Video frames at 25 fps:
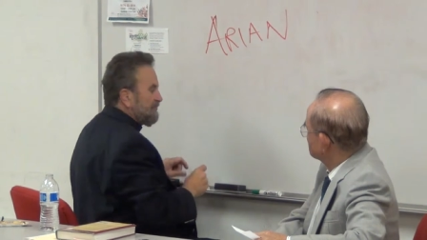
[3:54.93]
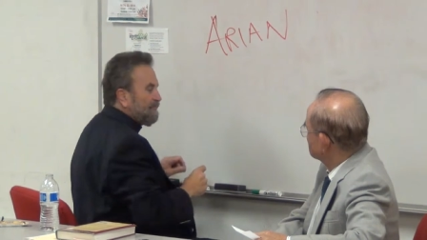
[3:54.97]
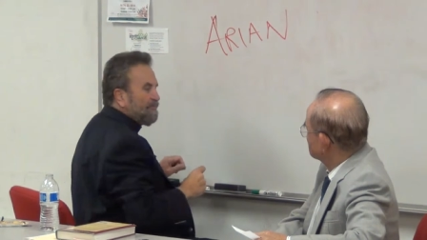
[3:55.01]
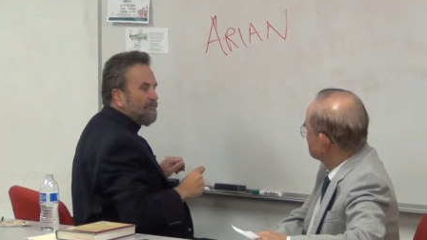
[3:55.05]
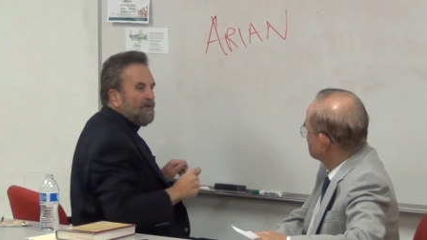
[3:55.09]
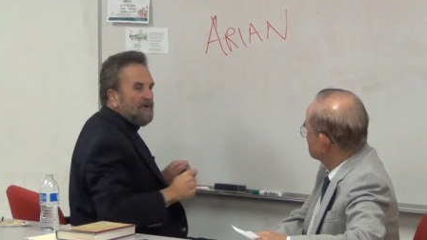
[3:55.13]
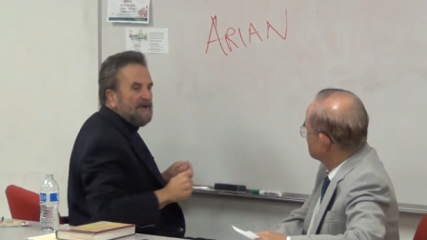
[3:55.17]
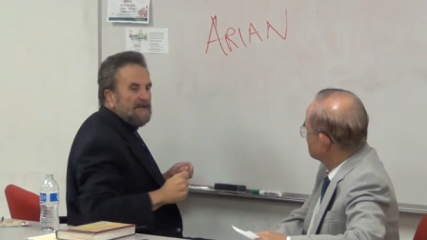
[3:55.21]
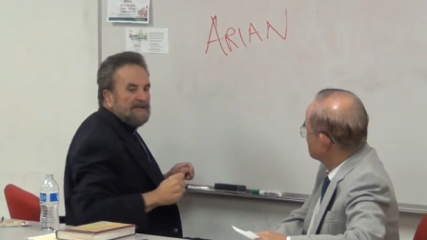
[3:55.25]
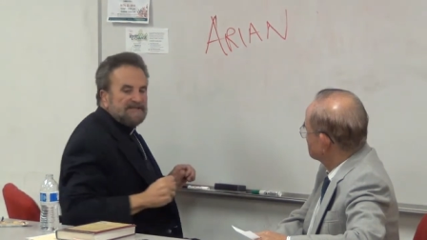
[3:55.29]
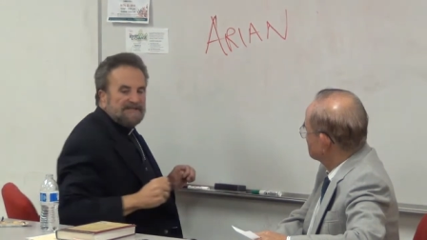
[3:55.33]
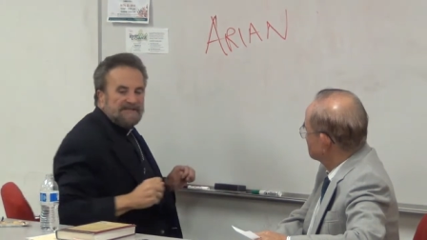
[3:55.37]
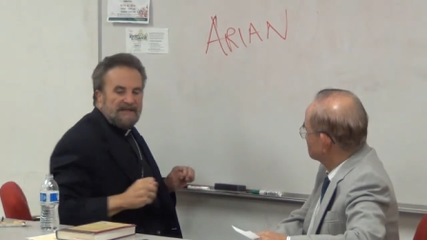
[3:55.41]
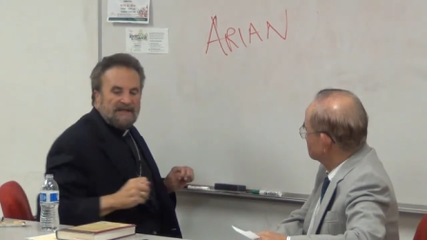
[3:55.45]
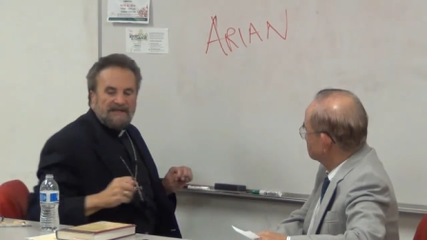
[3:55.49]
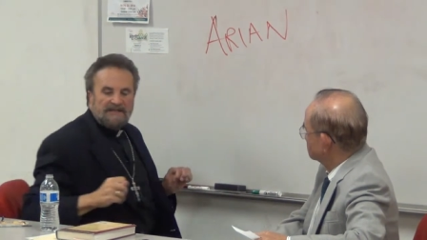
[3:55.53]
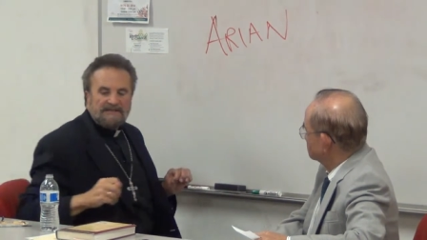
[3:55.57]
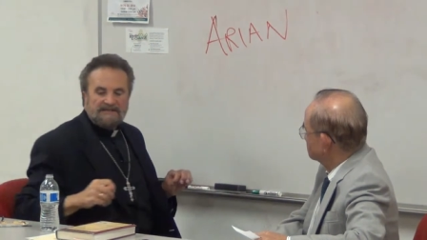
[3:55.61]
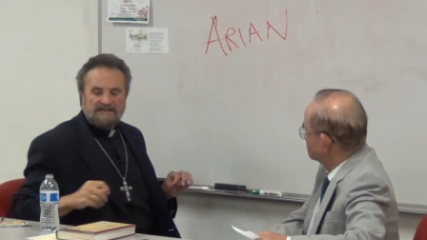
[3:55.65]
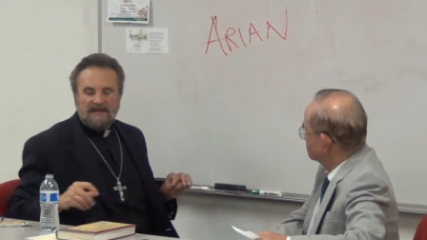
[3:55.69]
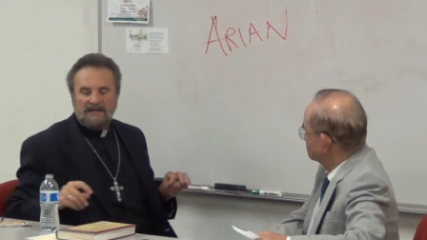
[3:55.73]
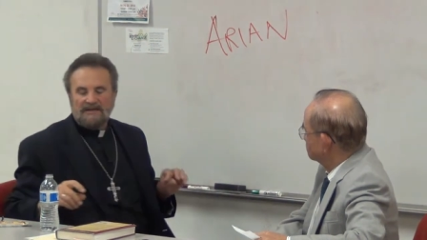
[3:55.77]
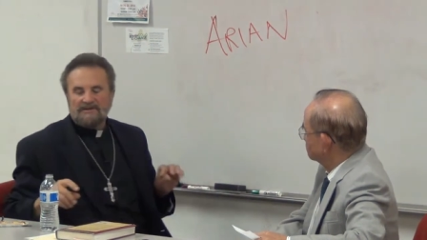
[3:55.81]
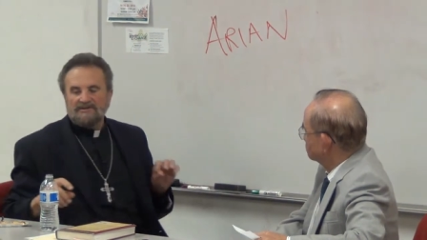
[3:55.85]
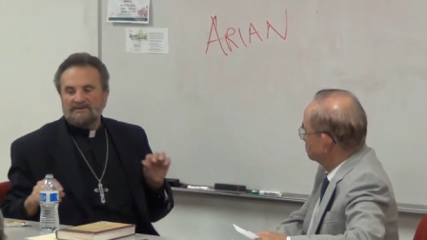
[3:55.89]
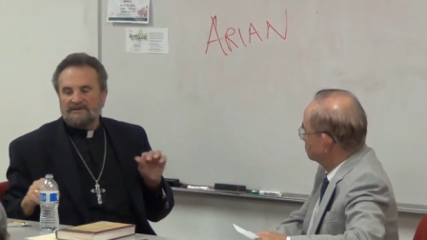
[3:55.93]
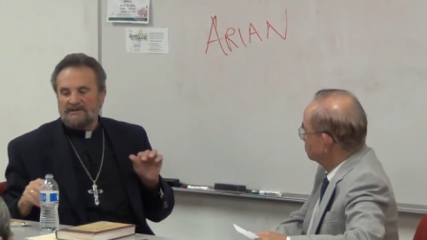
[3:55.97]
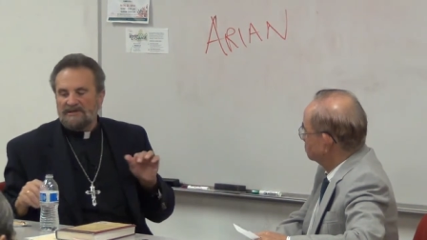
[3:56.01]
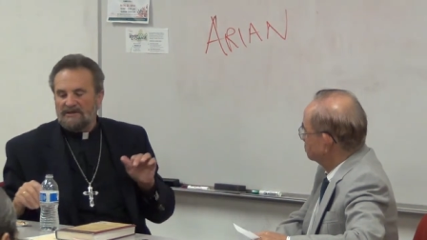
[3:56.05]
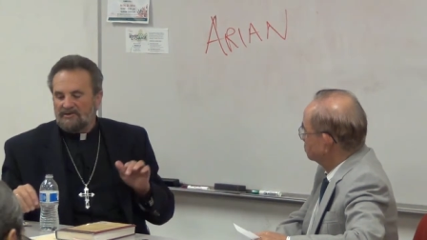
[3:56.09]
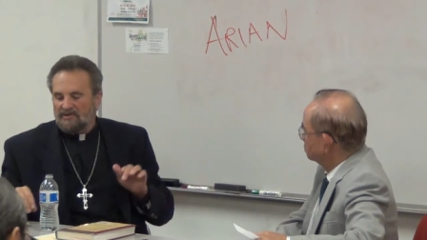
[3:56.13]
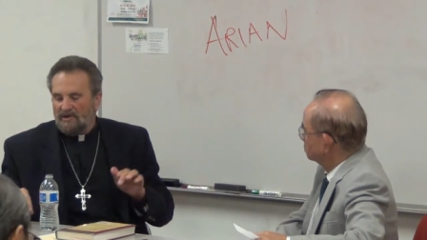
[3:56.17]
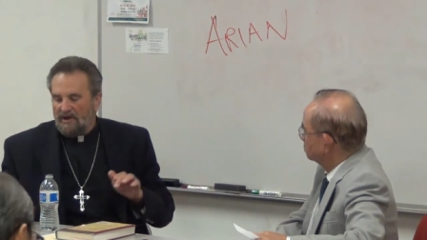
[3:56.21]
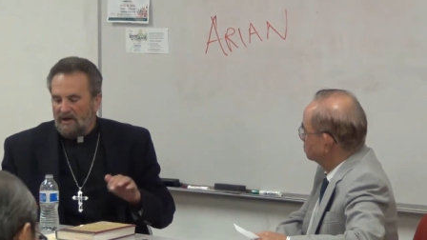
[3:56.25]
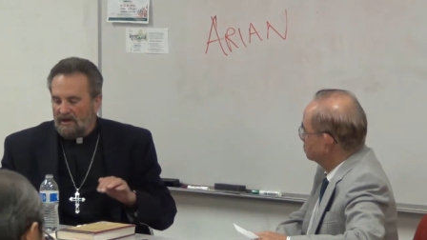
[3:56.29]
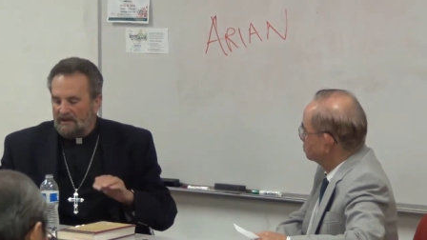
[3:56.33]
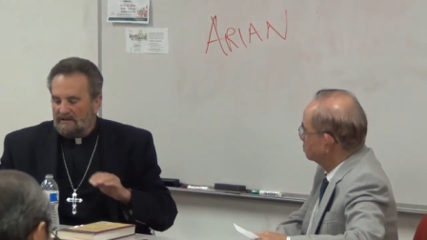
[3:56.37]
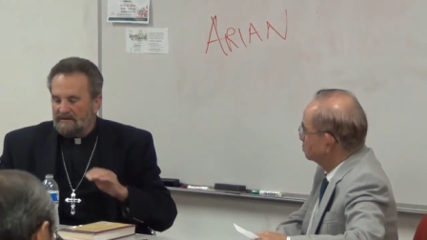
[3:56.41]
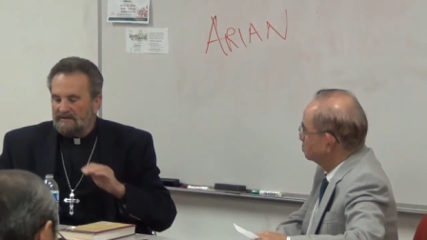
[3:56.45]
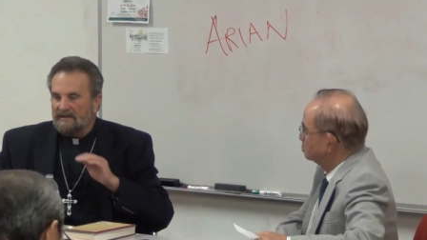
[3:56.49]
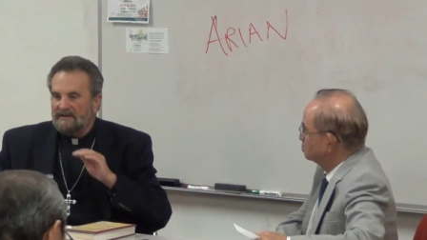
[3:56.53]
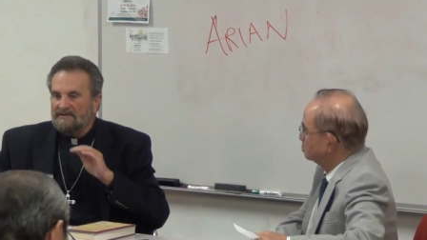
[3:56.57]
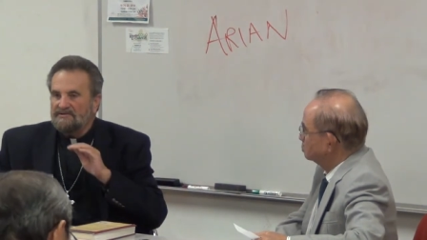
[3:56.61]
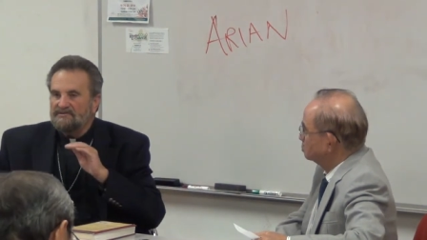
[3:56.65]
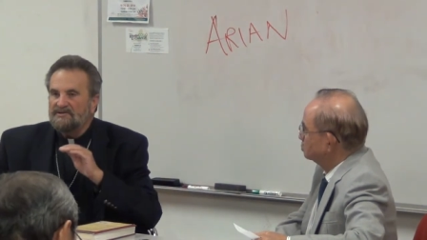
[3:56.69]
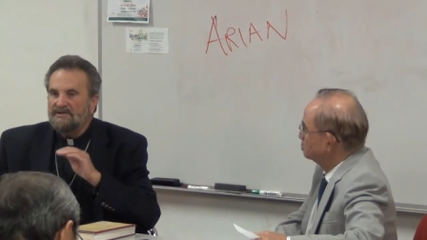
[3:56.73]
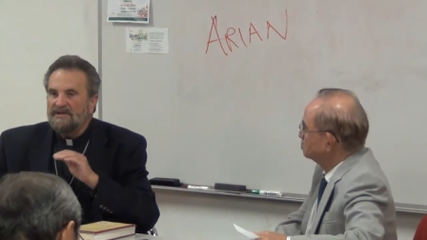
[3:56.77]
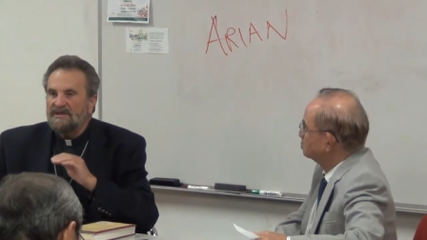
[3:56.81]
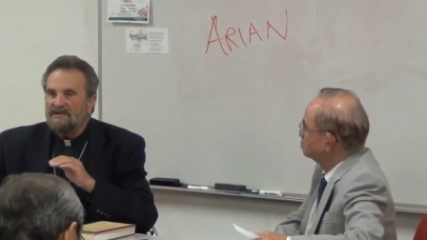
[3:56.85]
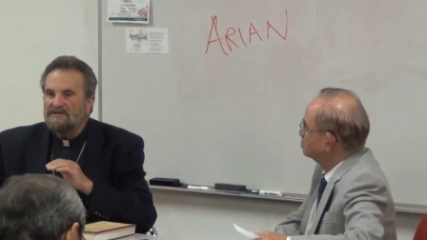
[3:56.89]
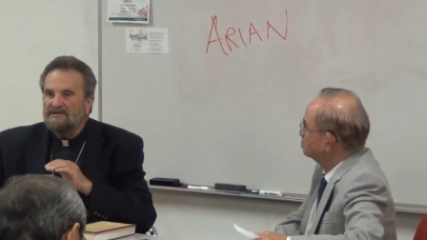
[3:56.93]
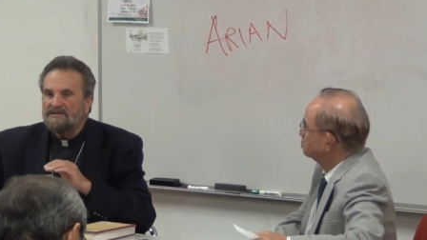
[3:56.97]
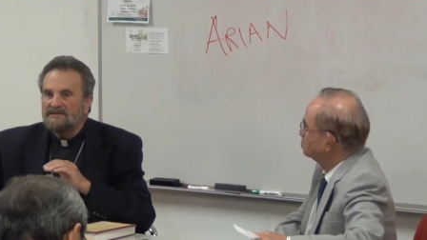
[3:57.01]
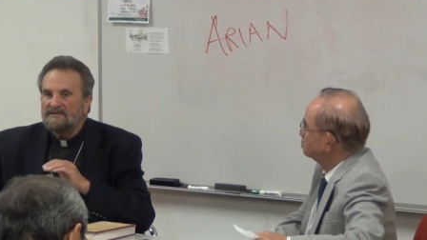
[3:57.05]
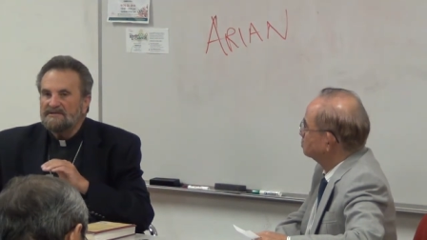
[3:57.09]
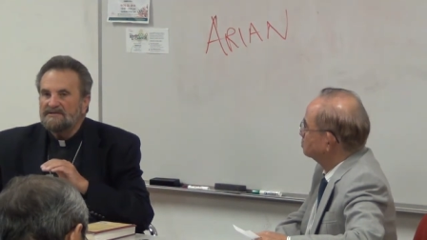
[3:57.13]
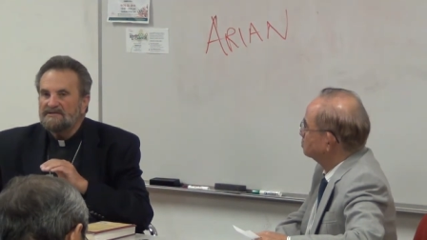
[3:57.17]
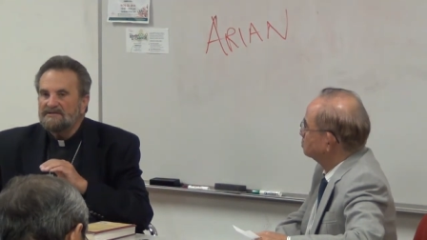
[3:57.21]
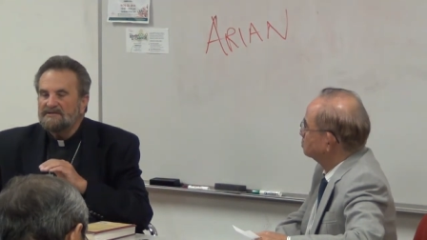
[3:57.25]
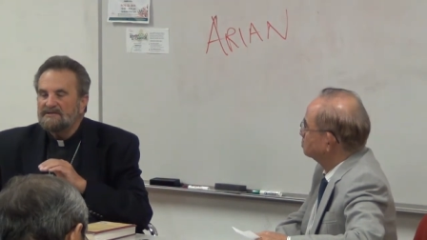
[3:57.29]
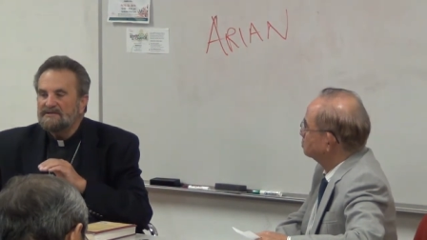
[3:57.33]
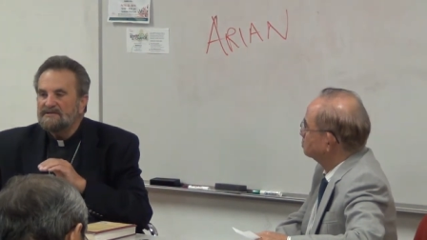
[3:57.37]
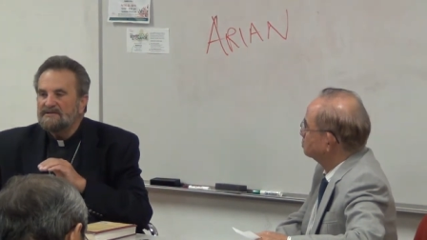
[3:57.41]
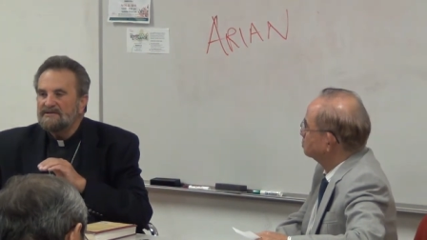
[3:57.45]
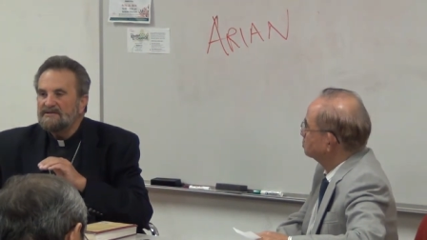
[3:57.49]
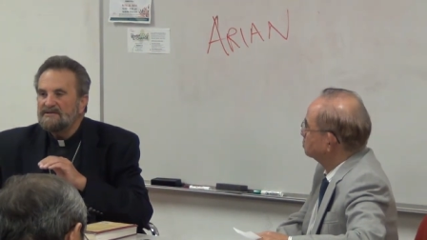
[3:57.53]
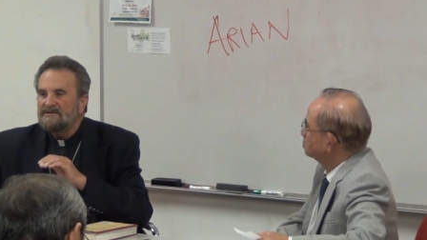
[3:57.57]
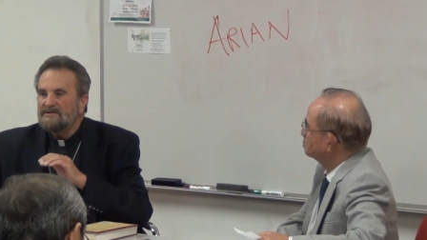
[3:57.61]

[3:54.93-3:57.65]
a priest that essentially taught that Jesus